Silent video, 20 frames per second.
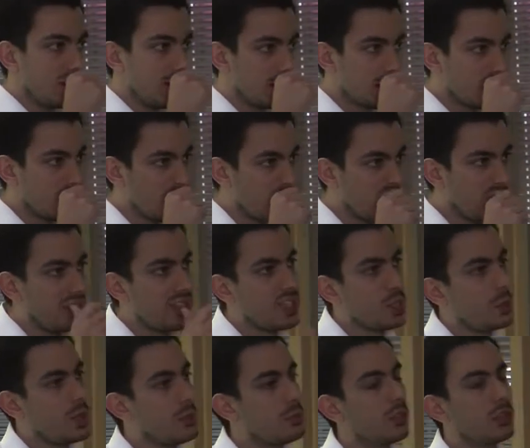in the school, and
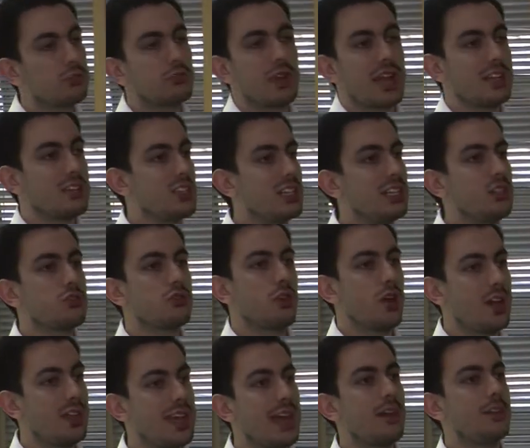these people gradually
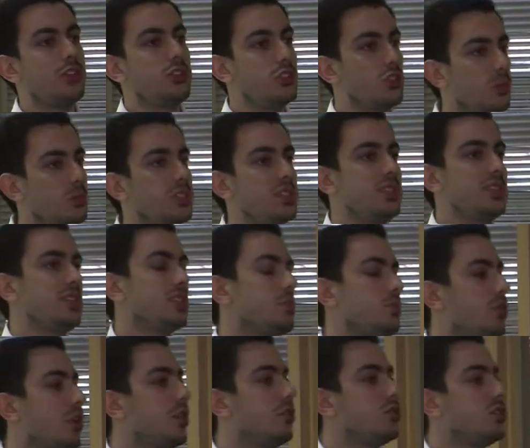tried out and adopted these
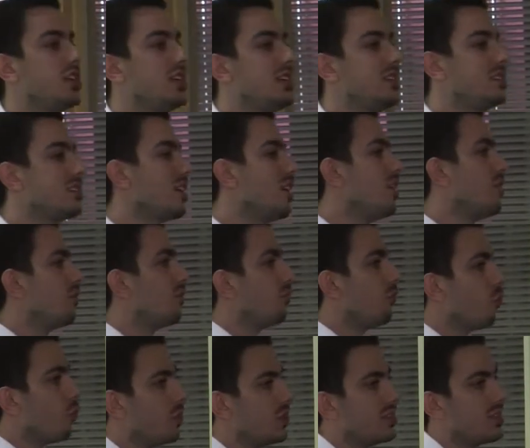approaches,
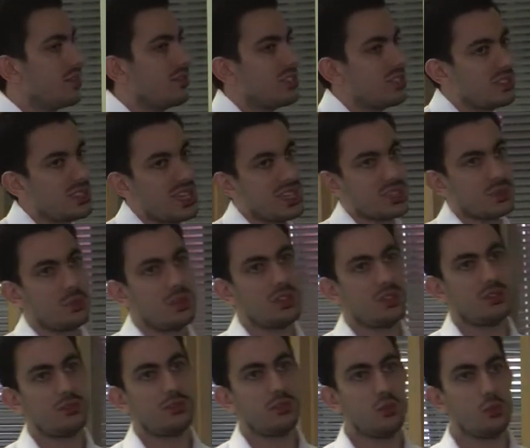formative
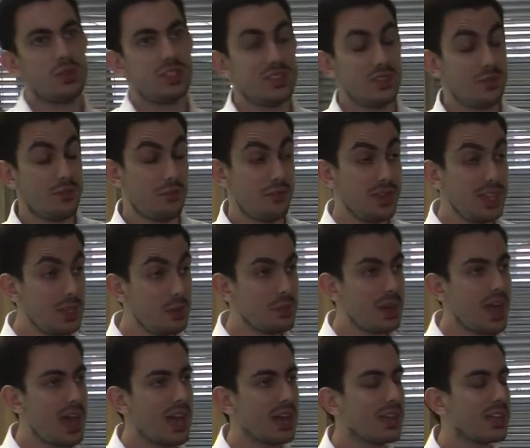assessment, formative
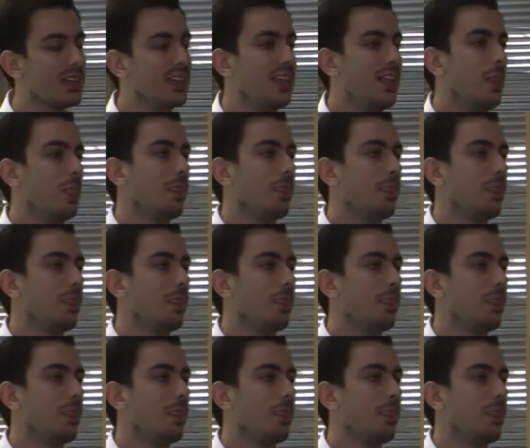feedback,